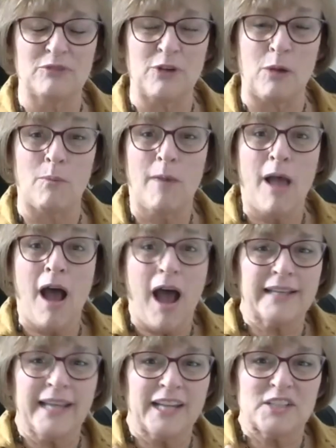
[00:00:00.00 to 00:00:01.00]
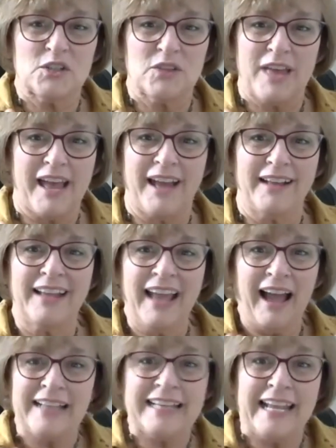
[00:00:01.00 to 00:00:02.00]
from. I can't do that.
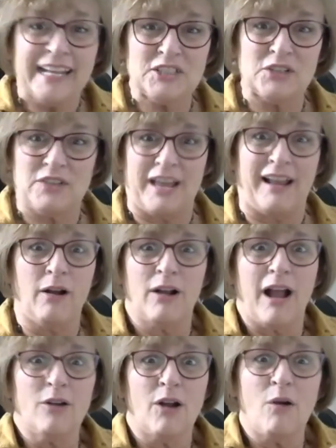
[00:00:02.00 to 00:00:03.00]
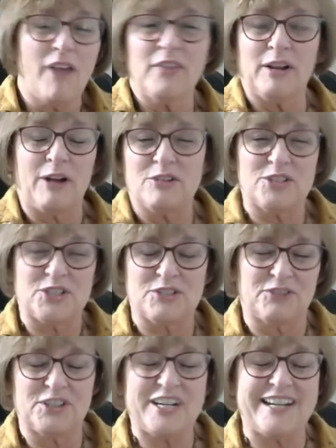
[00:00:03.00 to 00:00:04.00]
I can't do that. I'll, I'll go on there. I'll just
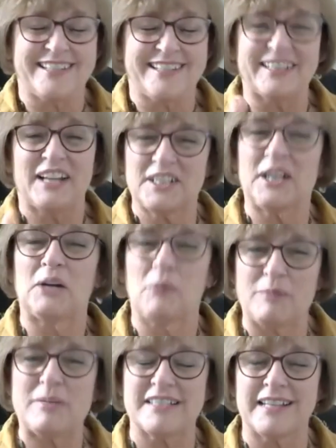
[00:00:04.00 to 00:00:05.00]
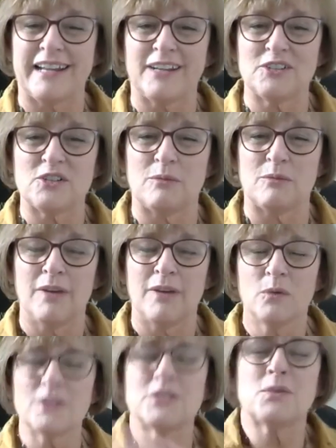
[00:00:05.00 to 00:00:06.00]
freeze. And that's kind of what I've been saying to them.
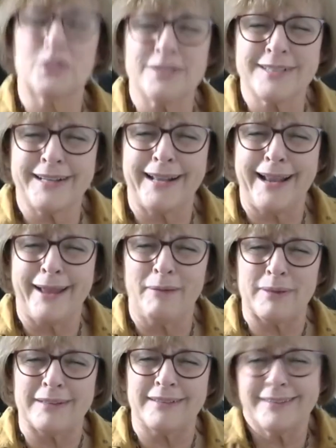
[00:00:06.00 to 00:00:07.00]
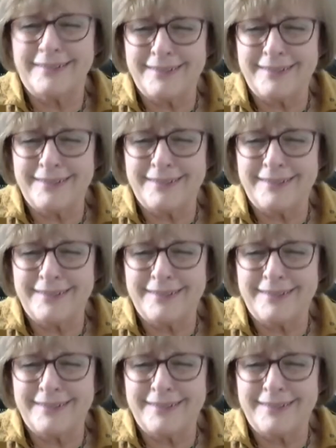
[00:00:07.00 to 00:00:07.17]
What's the worst that could happen? You know?